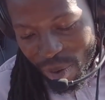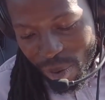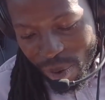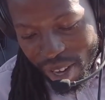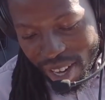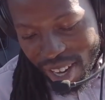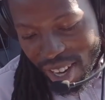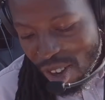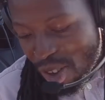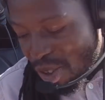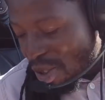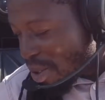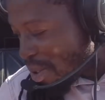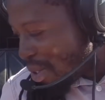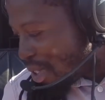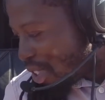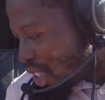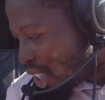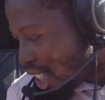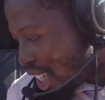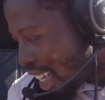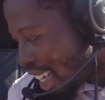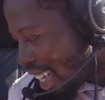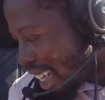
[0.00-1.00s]
we're gonna go through the
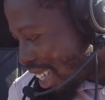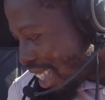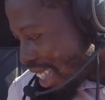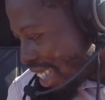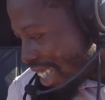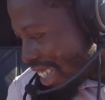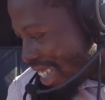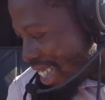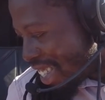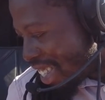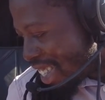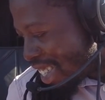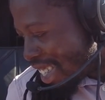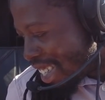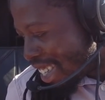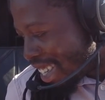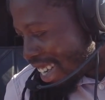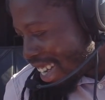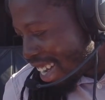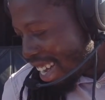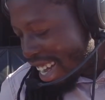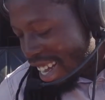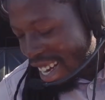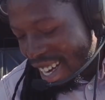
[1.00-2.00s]
checklist,
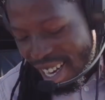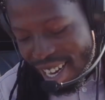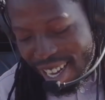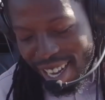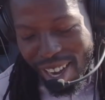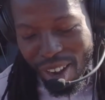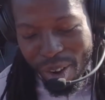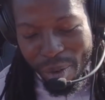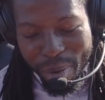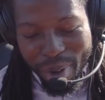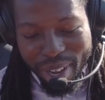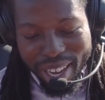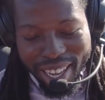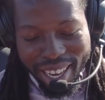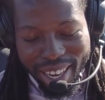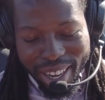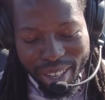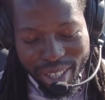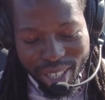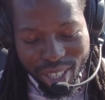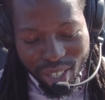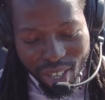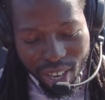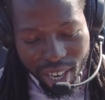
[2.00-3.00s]
and we're
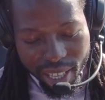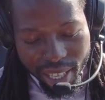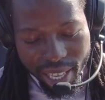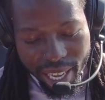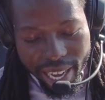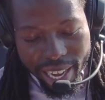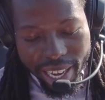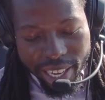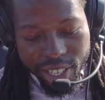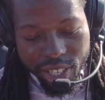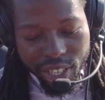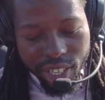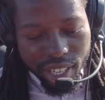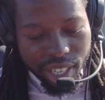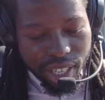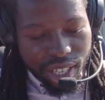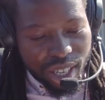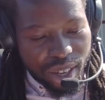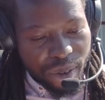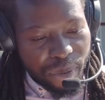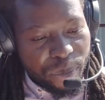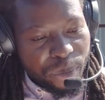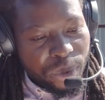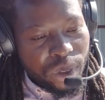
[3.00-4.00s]
gonna start the
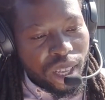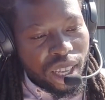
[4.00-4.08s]
engines.